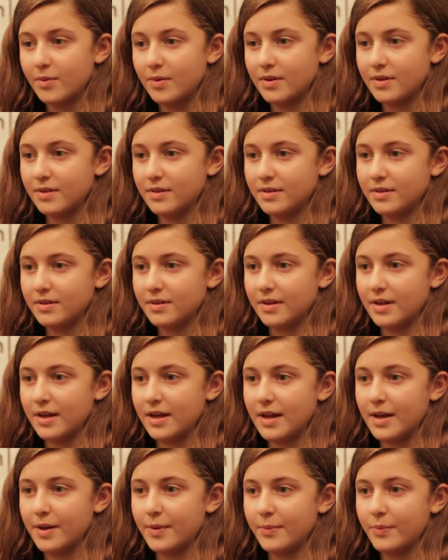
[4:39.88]
Well,
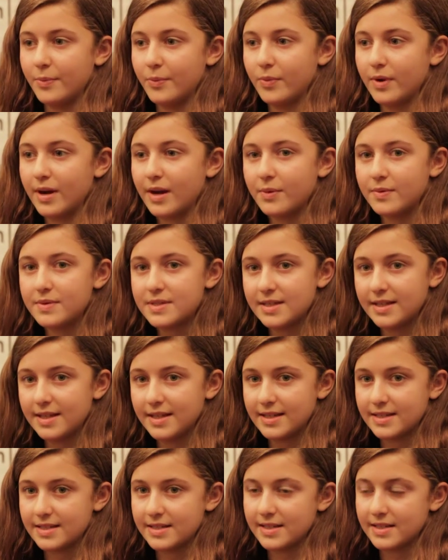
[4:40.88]
when I was in
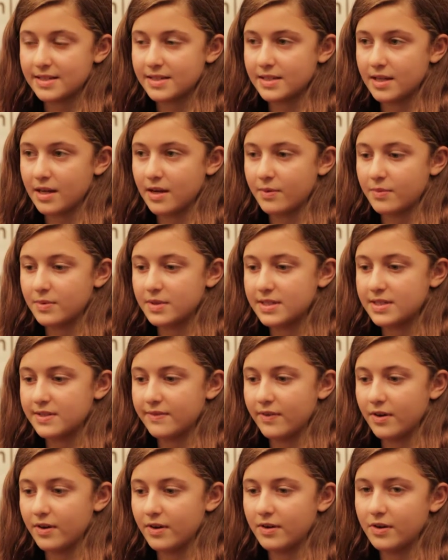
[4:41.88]
Year 6, I was
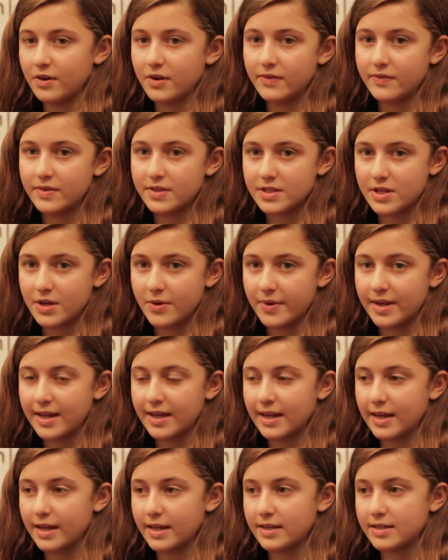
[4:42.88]
very nervous
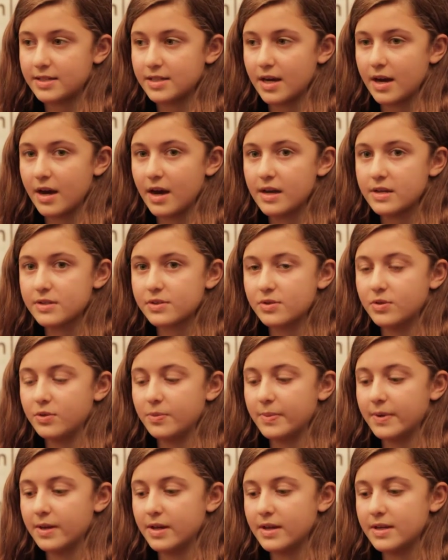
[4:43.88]
going into high school
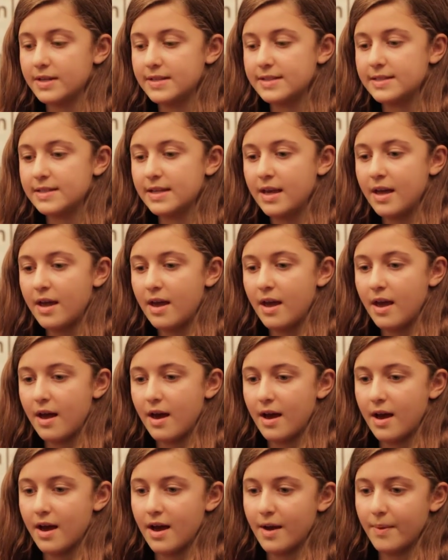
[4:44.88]
because
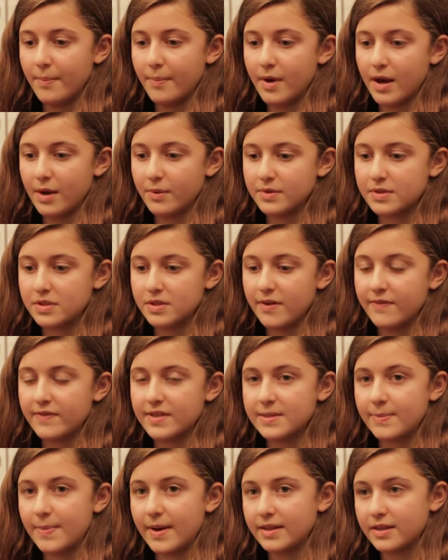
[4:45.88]
I was
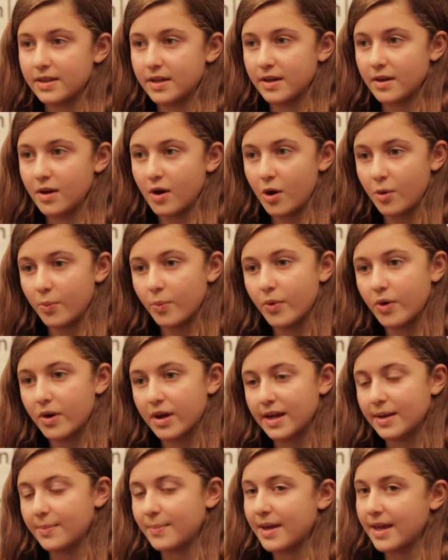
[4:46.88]
nervous about the
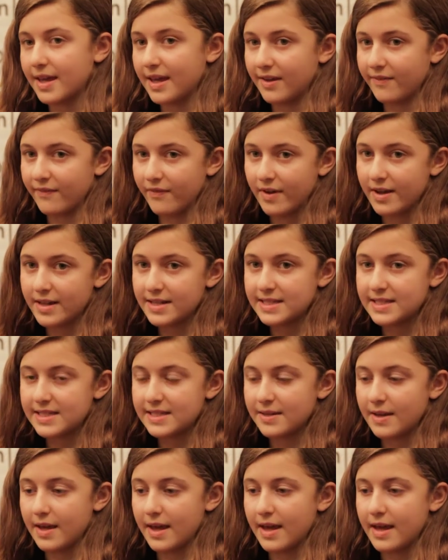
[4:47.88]
homework and making
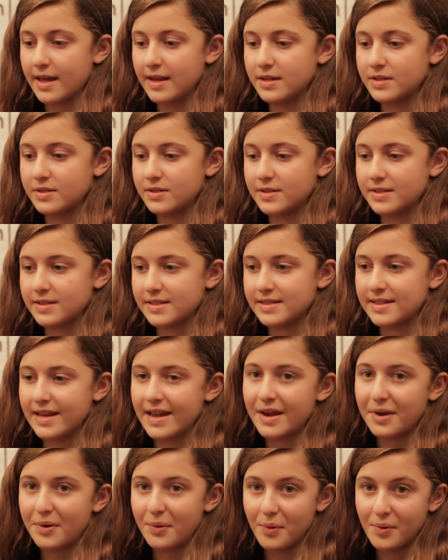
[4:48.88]
friends and
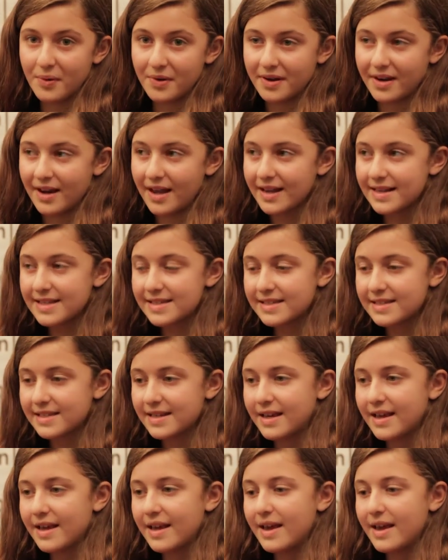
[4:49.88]
staying organised.